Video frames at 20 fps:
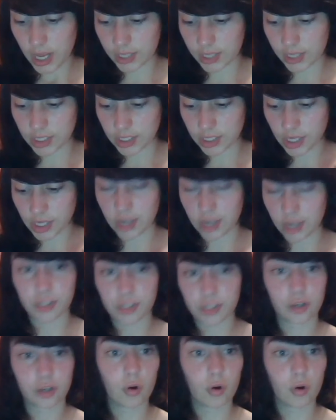this
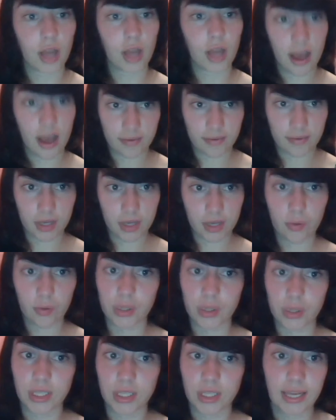character called Javi, who
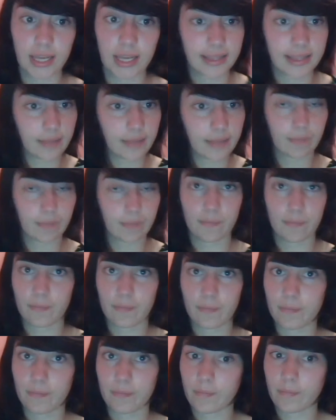is like the
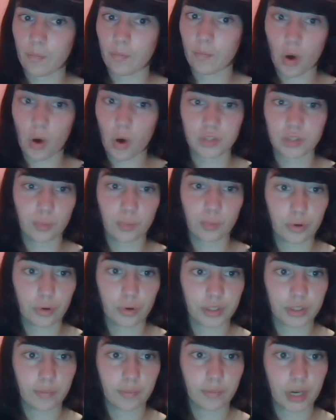most
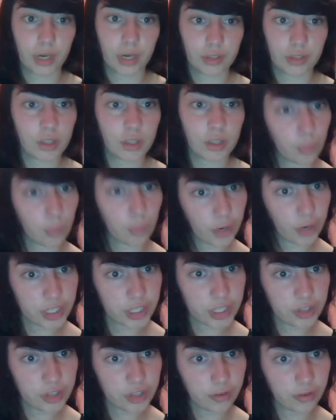important person in
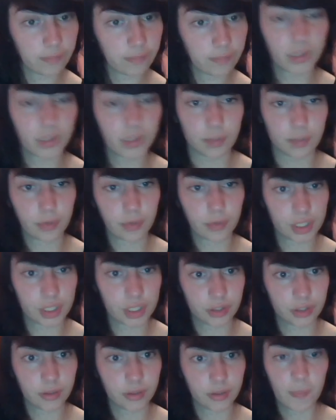the
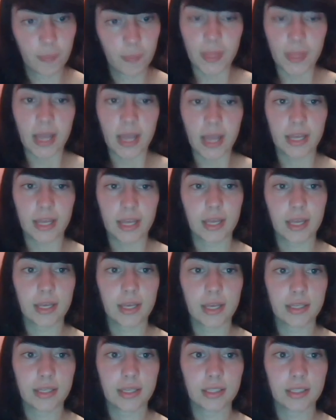prison.
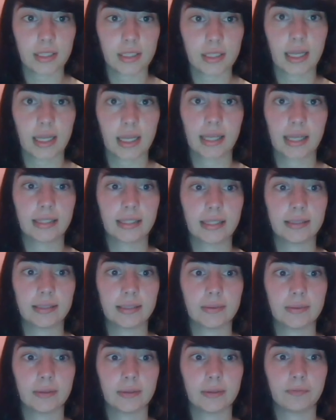He is like
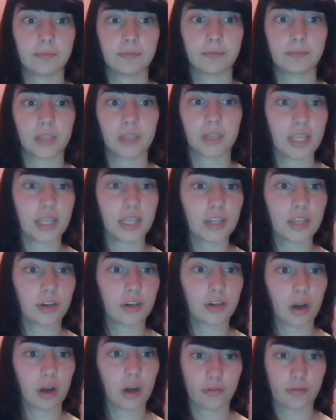the
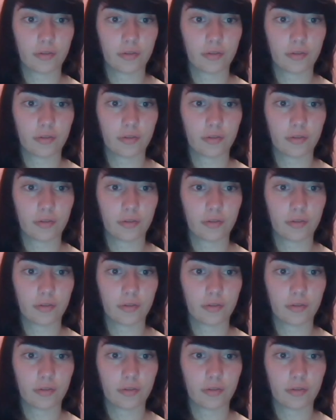leader of